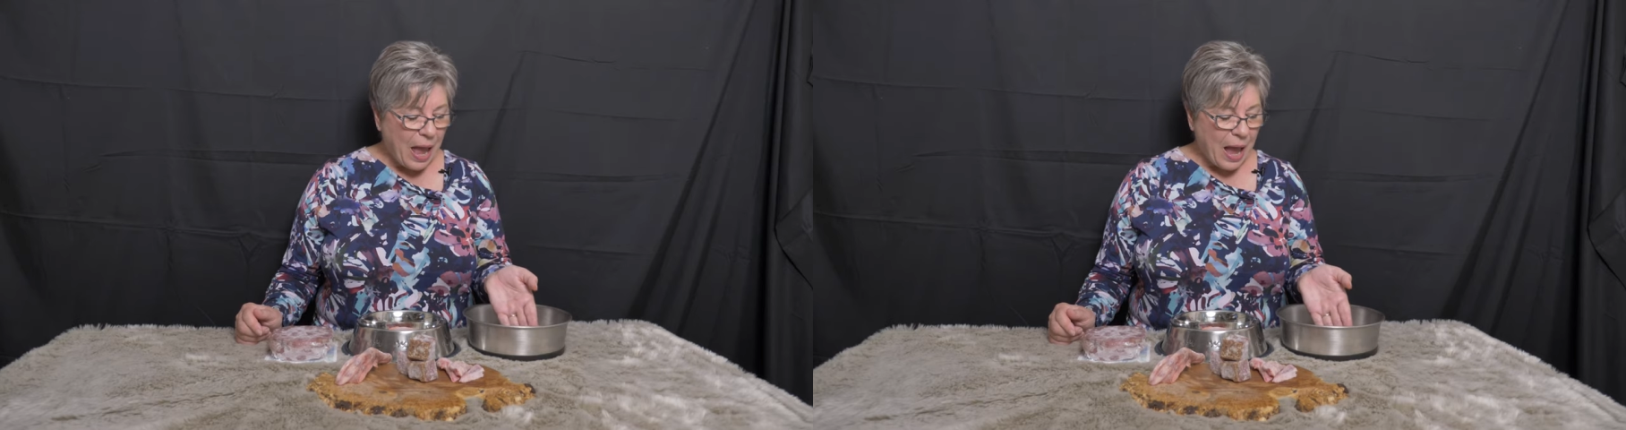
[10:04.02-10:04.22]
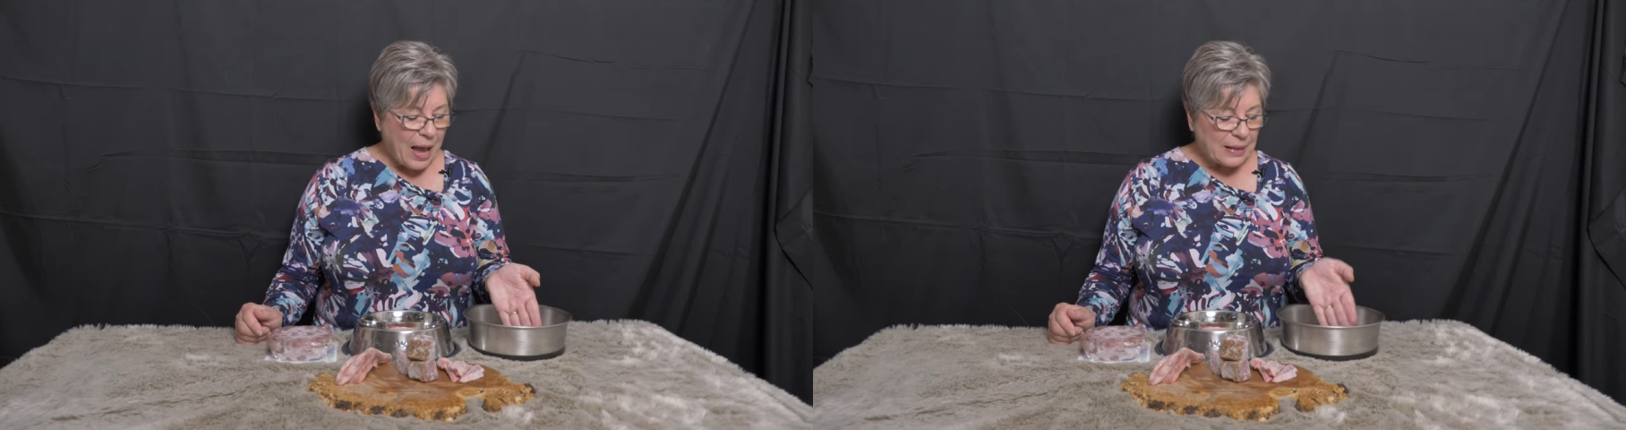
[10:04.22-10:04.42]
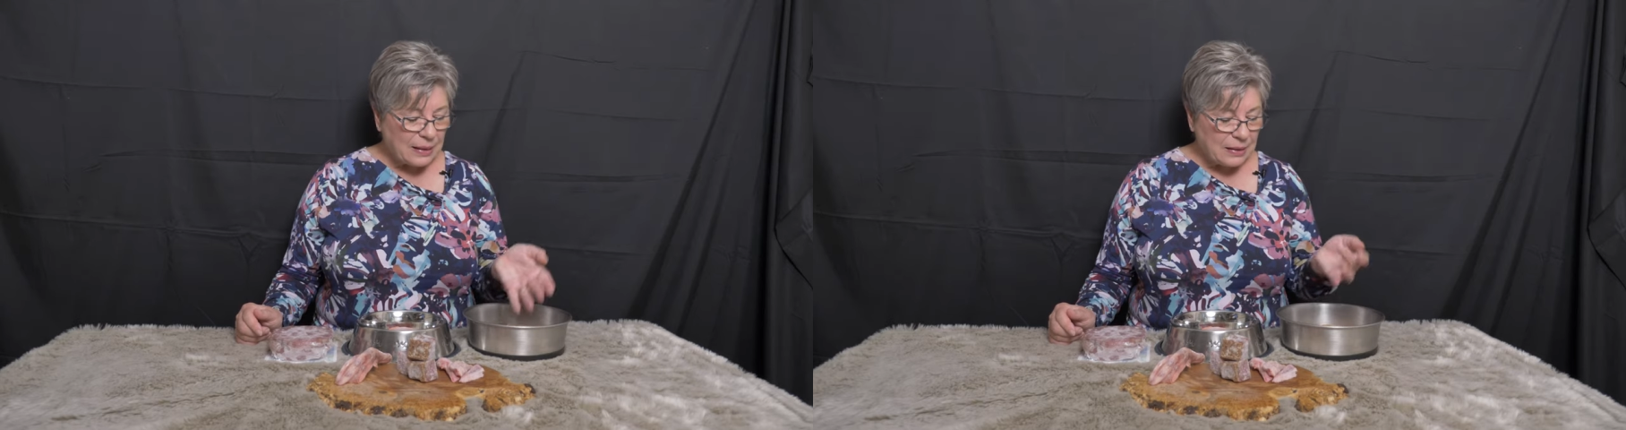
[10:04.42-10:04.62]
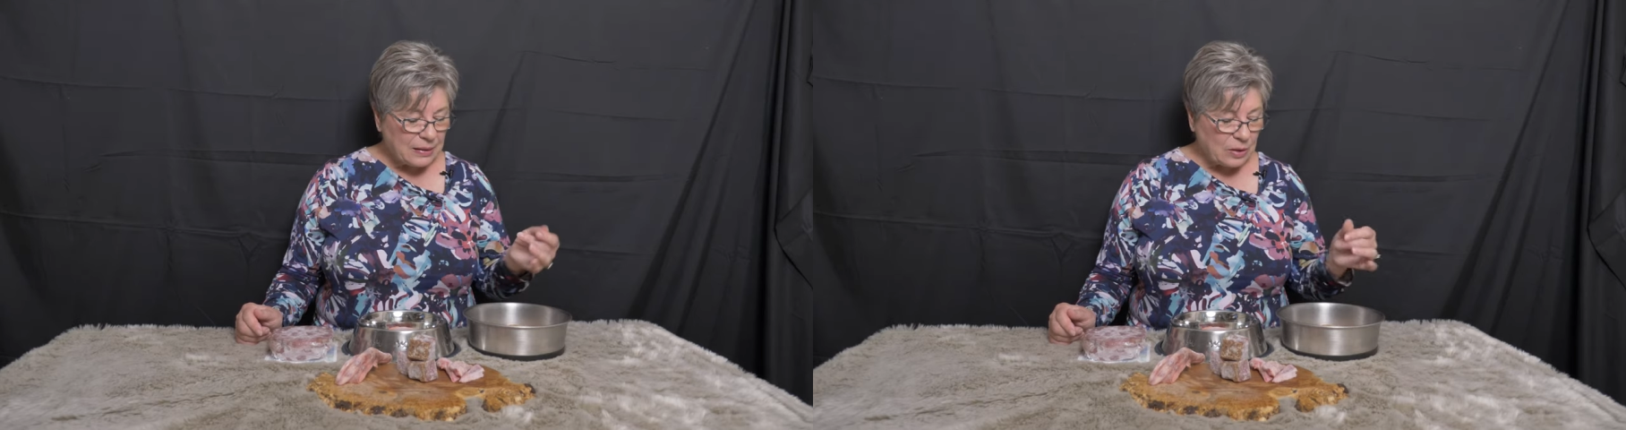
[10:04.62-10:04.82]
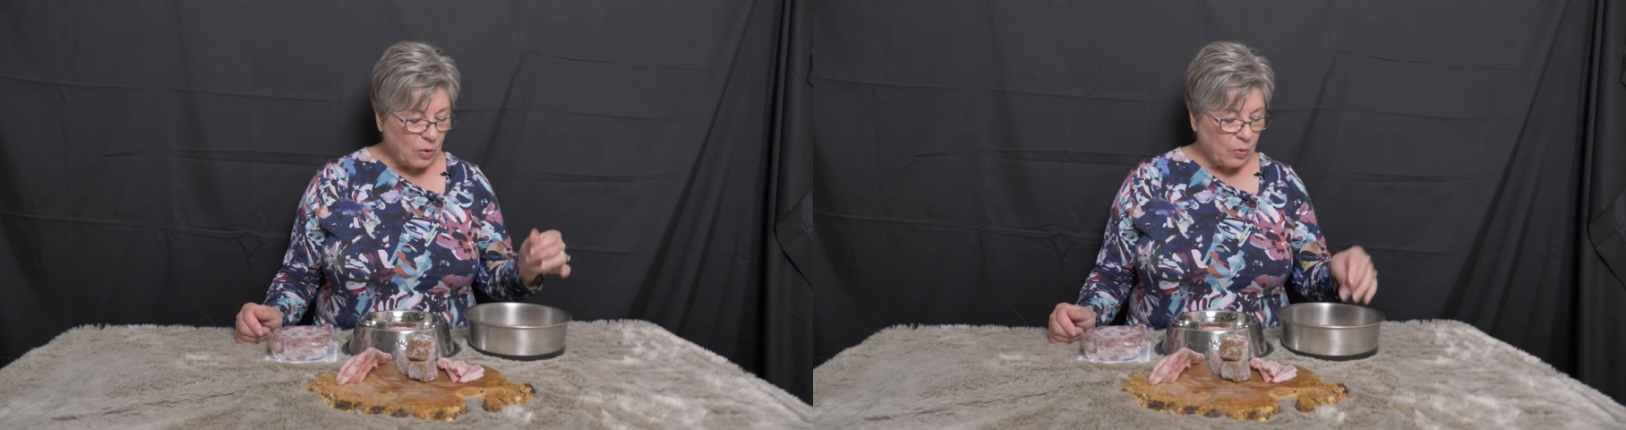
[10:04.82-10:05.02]

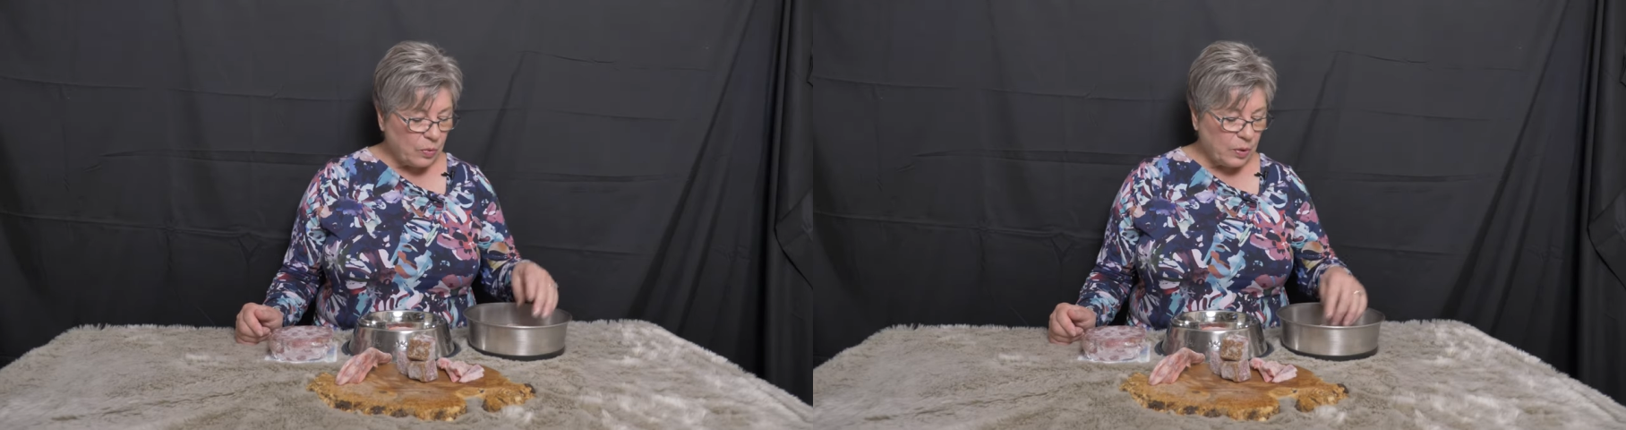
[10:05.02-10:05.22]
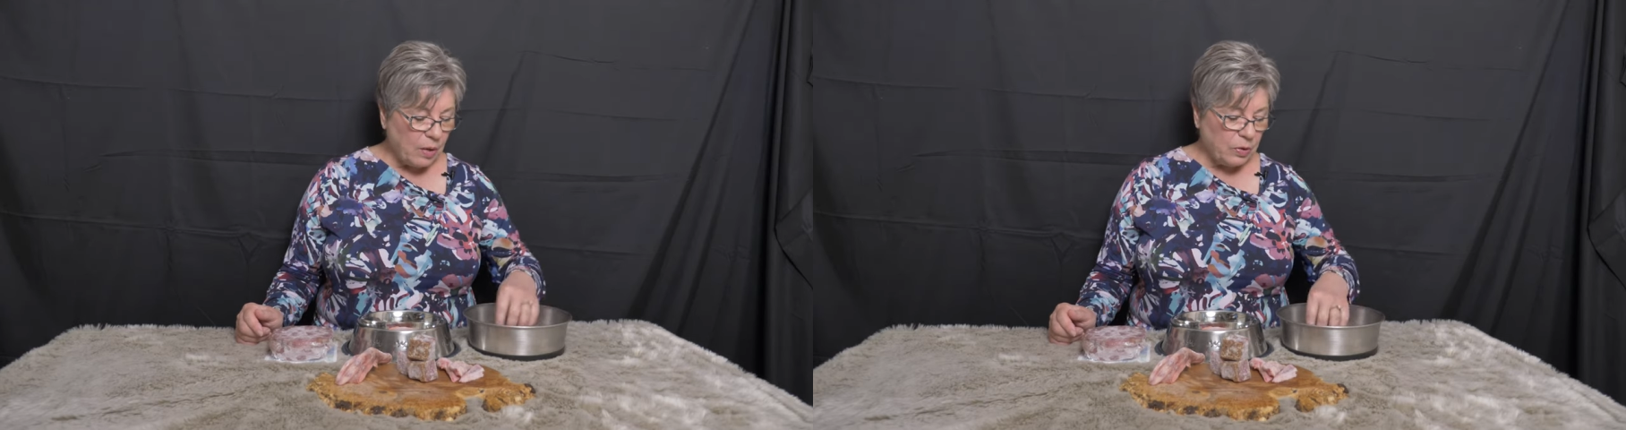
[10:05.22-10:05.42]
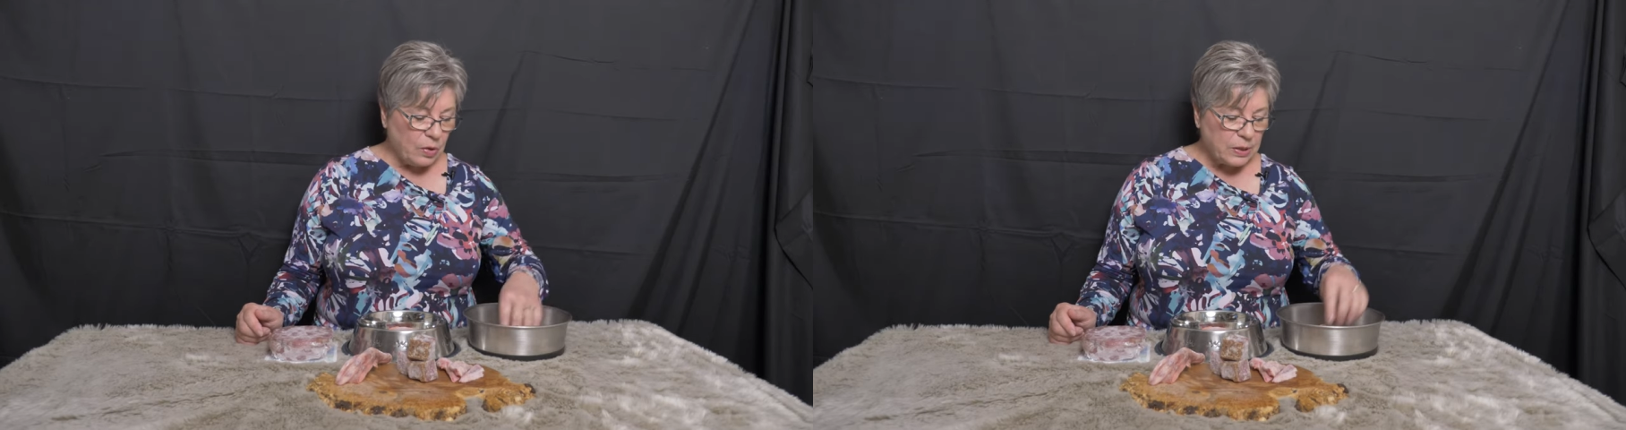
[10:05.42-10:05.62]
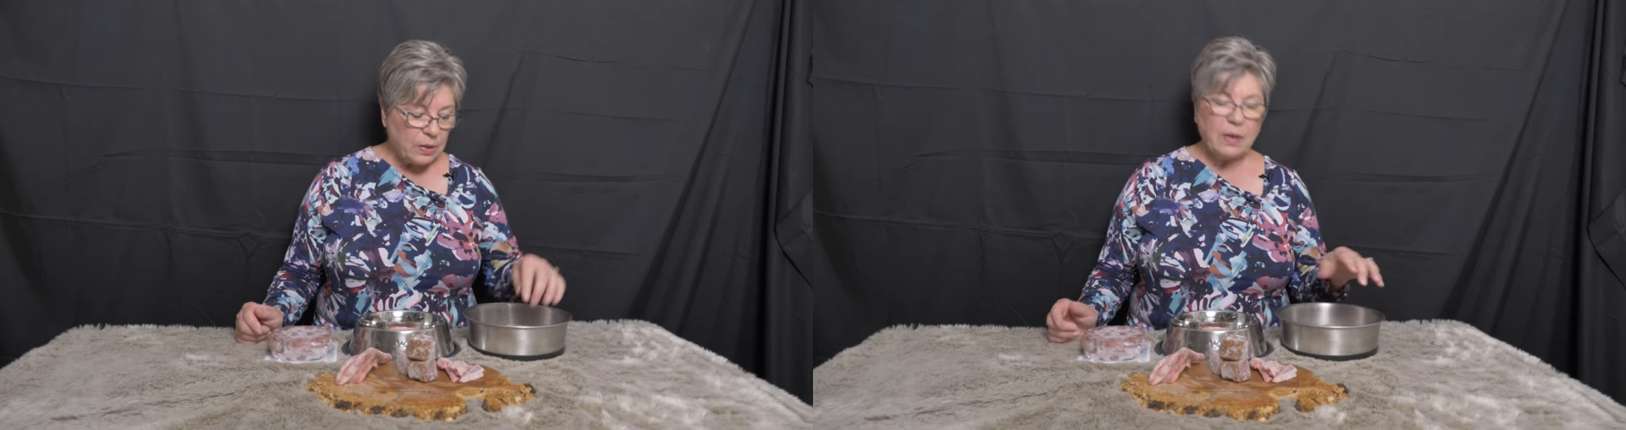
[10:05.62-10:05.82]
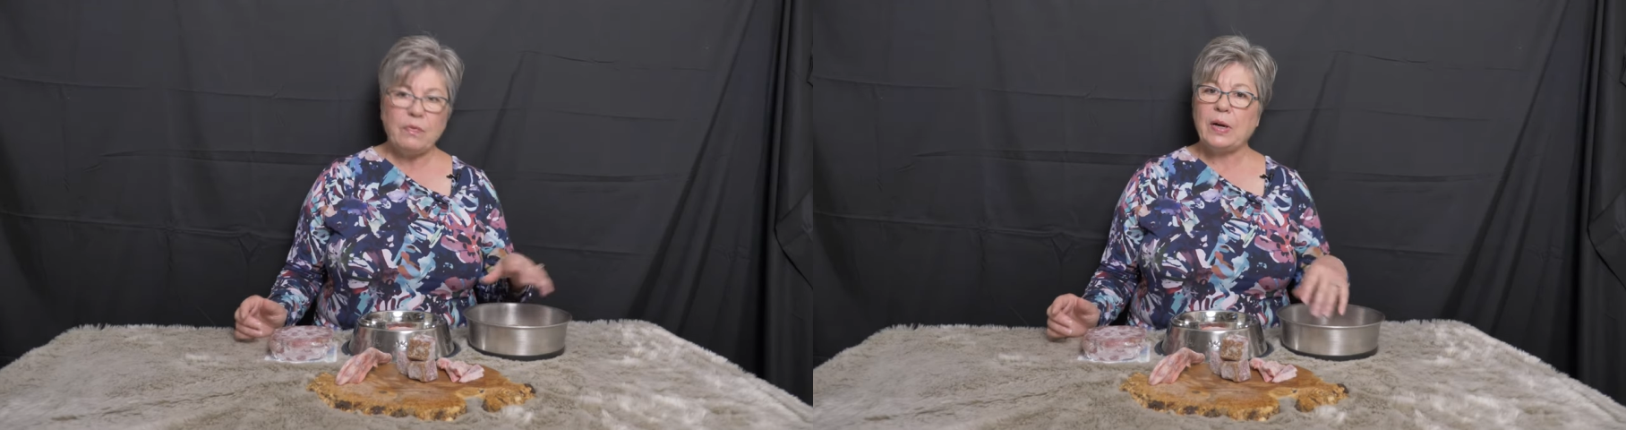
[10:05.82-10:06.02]
So those
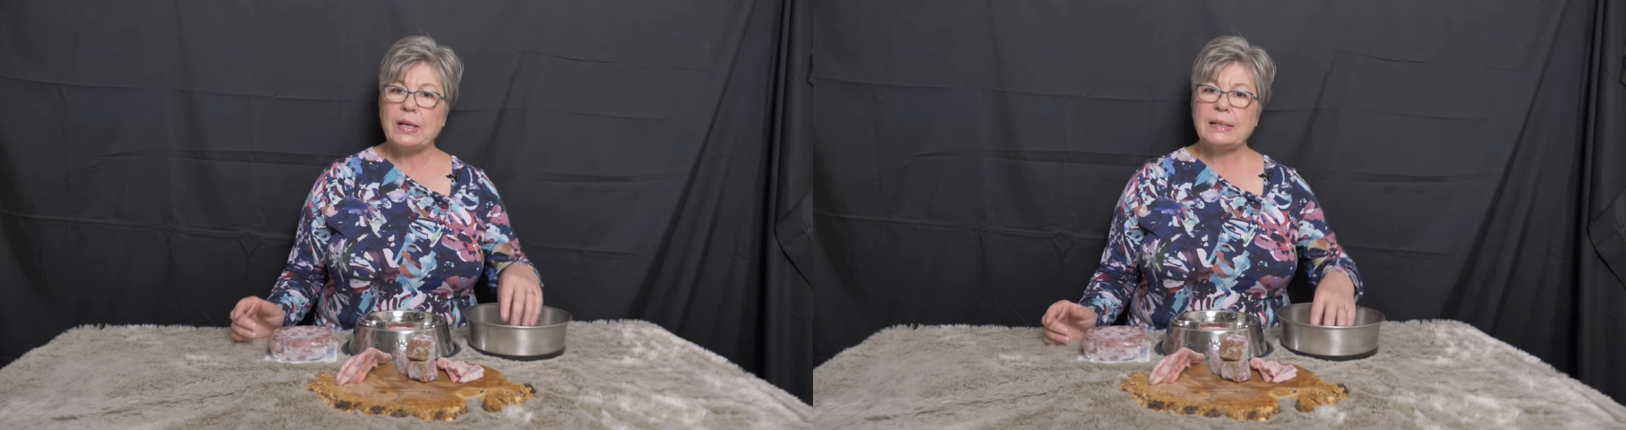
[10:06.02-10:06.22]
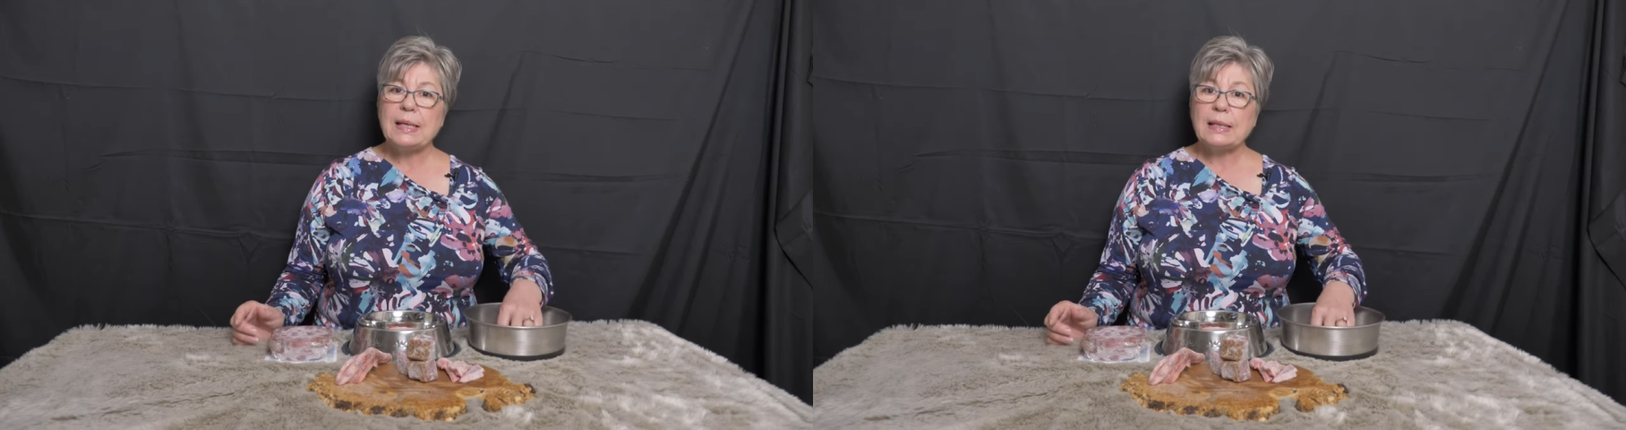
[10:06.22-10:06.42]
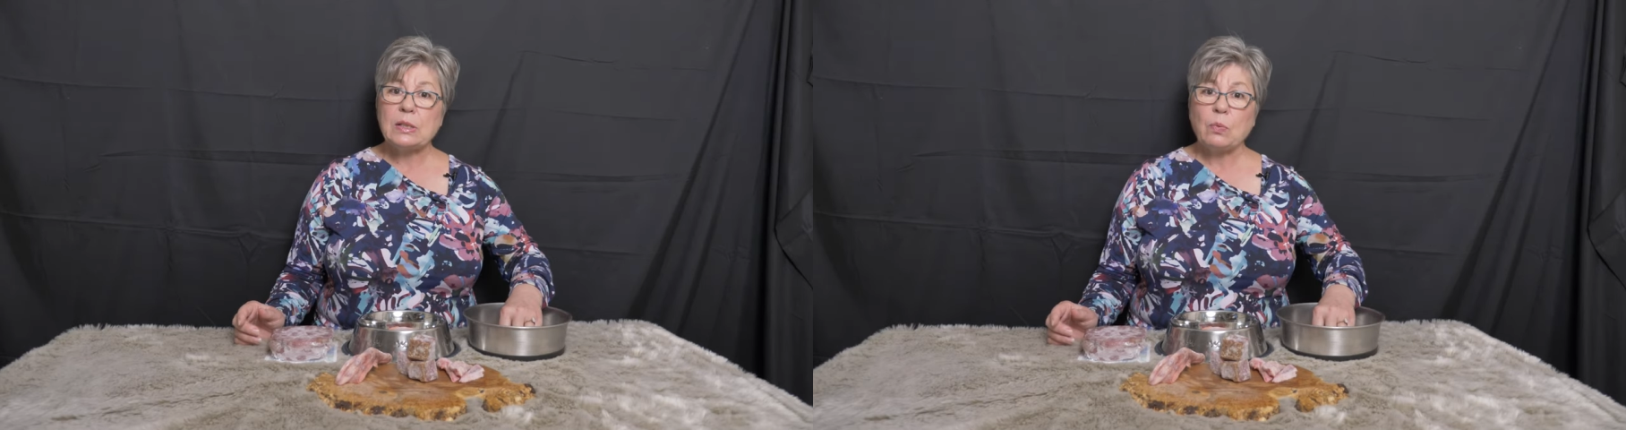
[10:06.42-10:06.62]
are the various things.